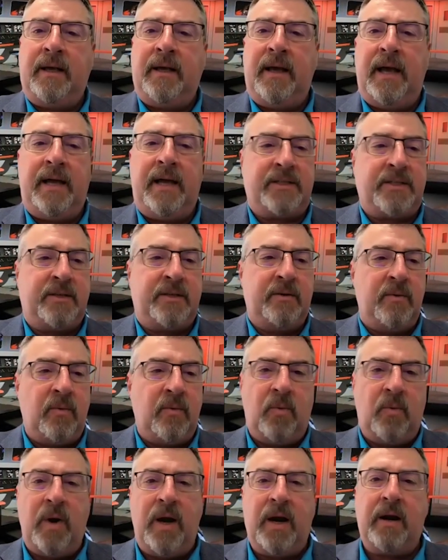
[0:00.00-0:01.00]
as to
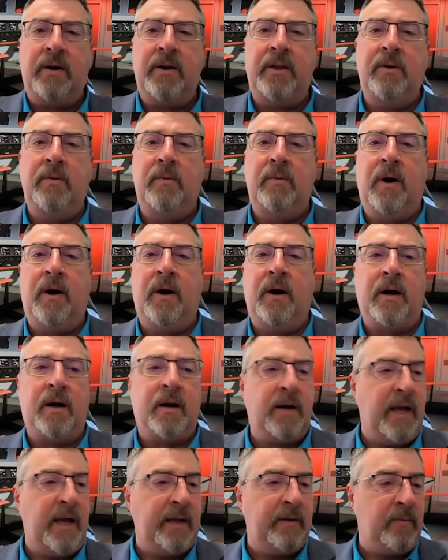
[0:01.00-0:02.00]
where you
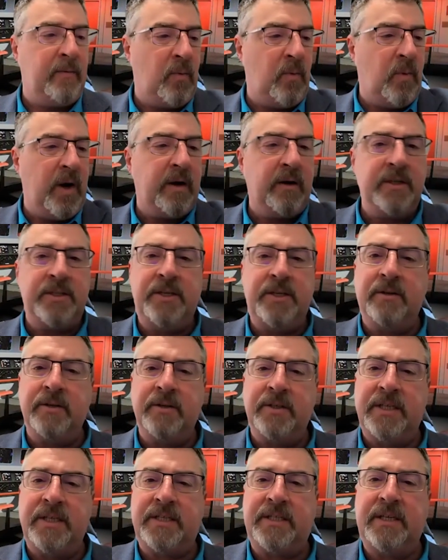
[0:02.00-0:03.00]
are and where's your
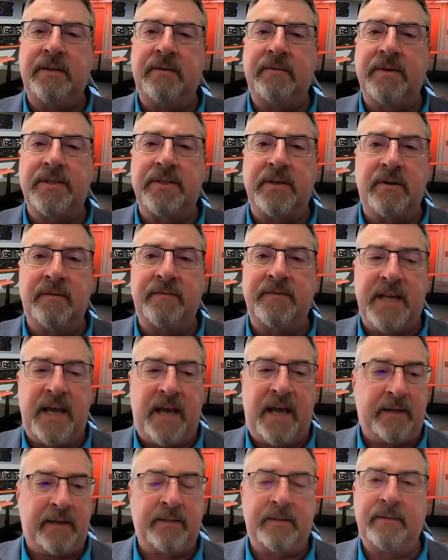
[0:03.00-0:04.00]
existing reserves at,
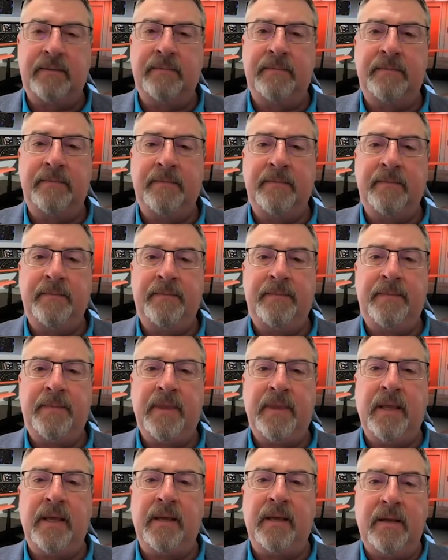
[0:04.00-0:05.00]

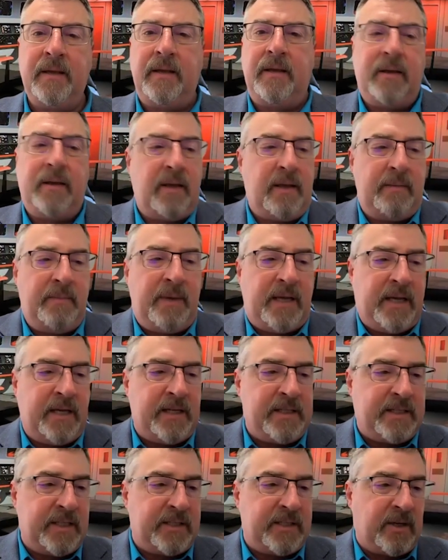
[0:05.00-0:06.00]
it,
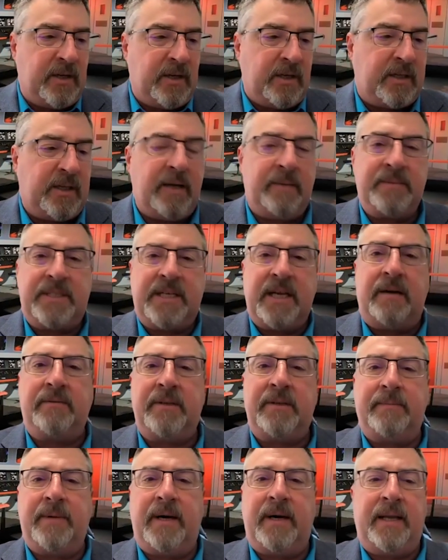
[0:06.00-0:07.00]
because it's, it comes down to
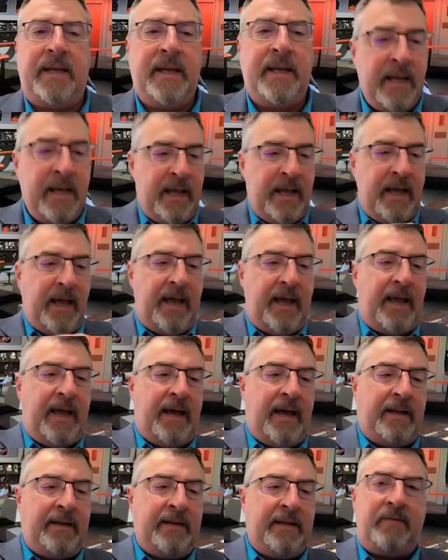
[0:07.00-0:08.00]
money.
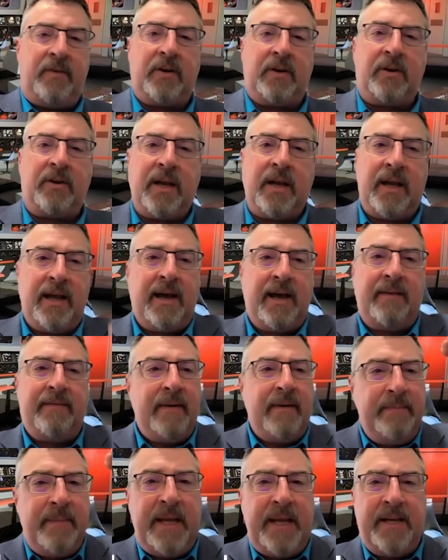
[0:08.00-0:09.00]
And if you're going to have a
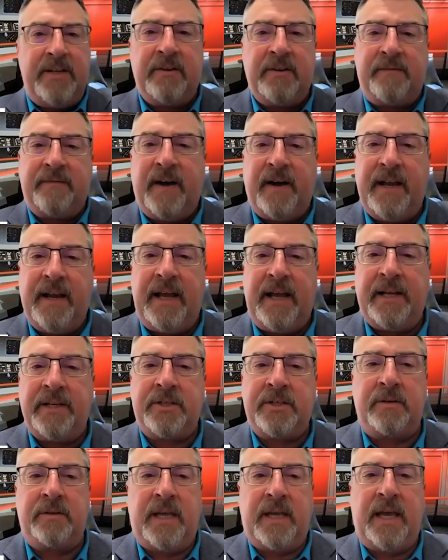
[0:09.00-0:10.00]
major
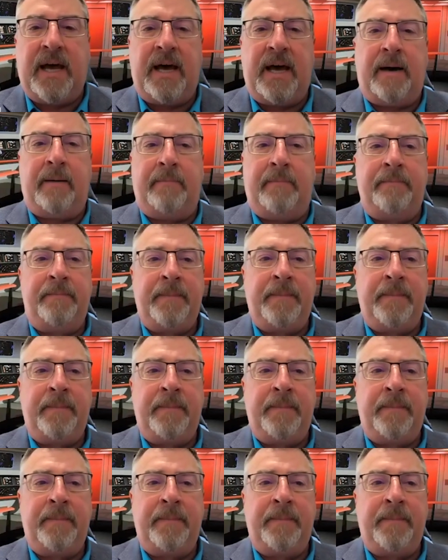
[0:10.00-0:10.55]
financial gap,